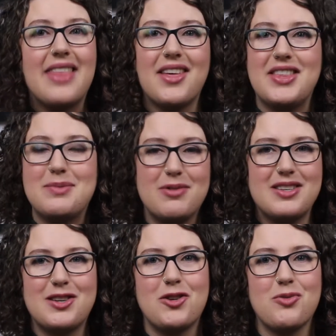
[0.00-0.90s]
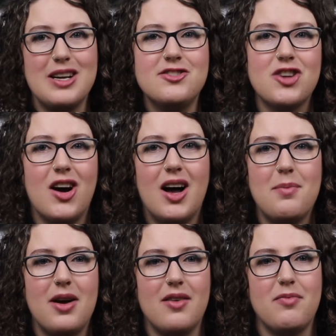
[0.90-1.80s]
I thought this book did a great
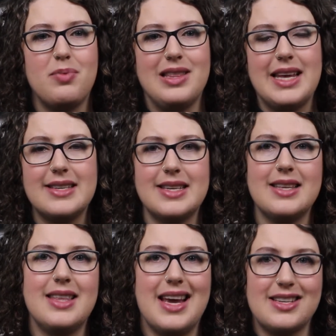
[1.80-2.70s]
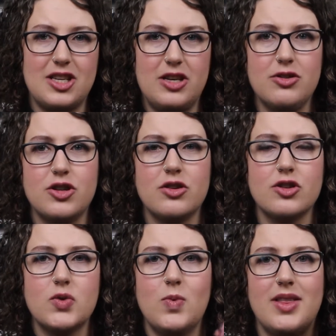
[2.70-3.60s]
job of placing the
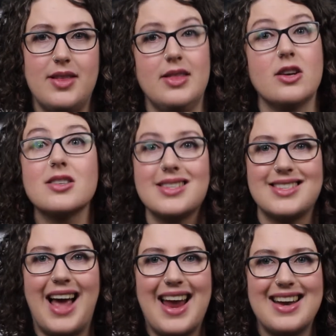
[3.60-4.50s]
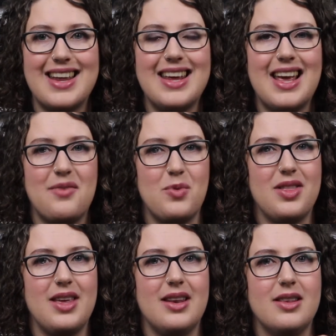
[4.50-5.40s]
executioners within their society and
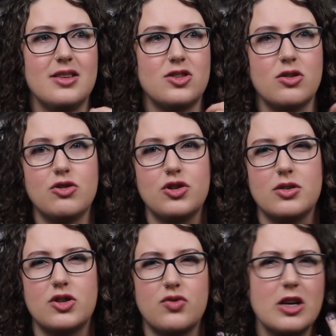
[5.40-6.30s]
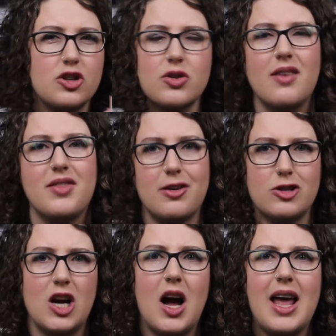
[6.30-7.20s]
within the social structure of their
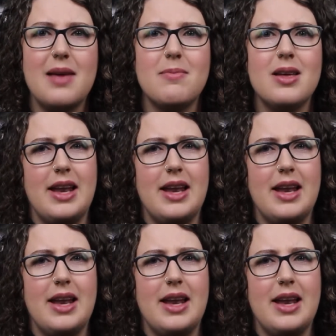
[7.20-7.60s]
time